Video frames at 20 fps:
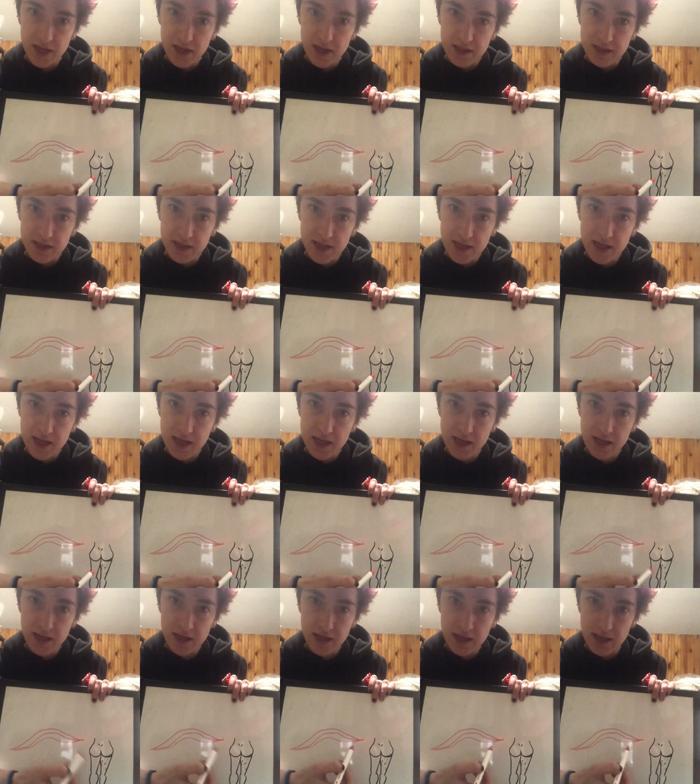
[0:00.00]
knee
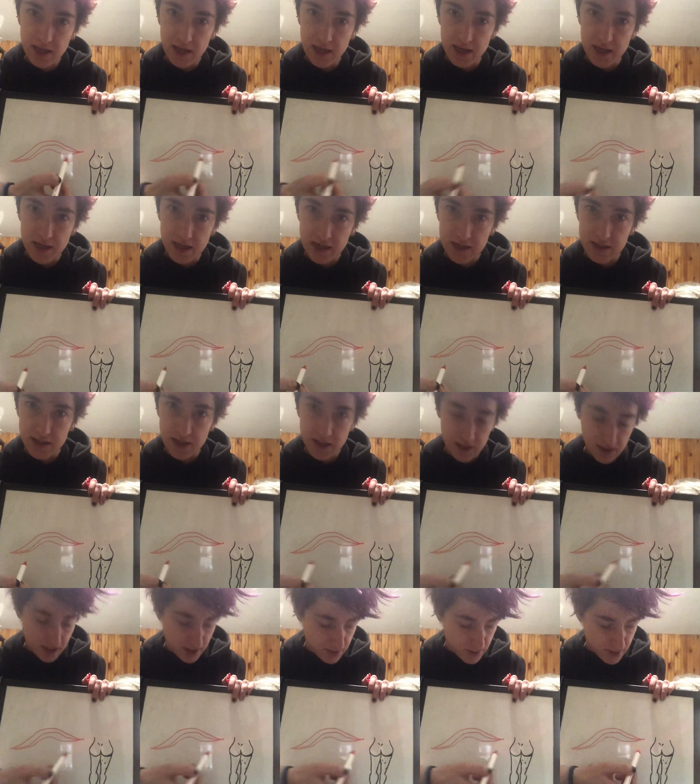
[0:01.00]
and
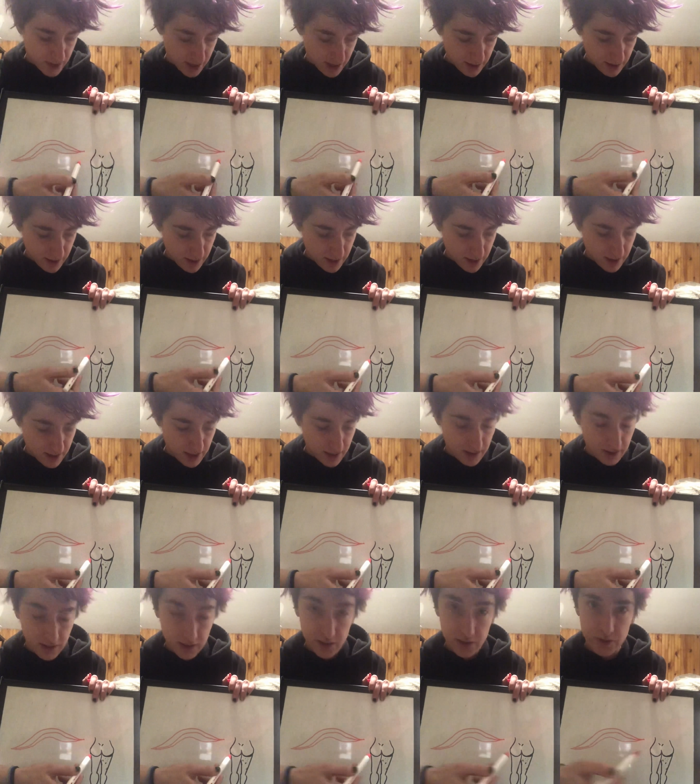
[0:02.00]
underneath the
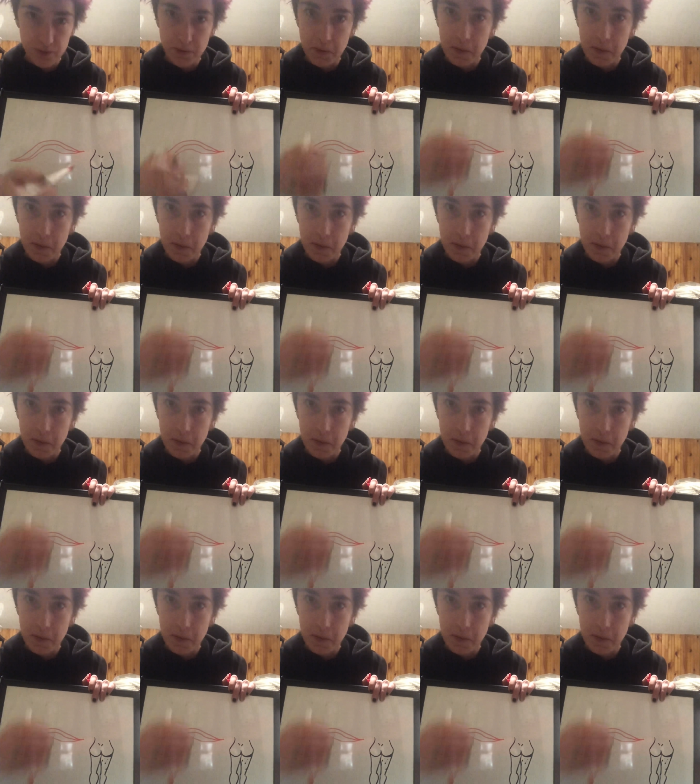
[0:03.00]
glute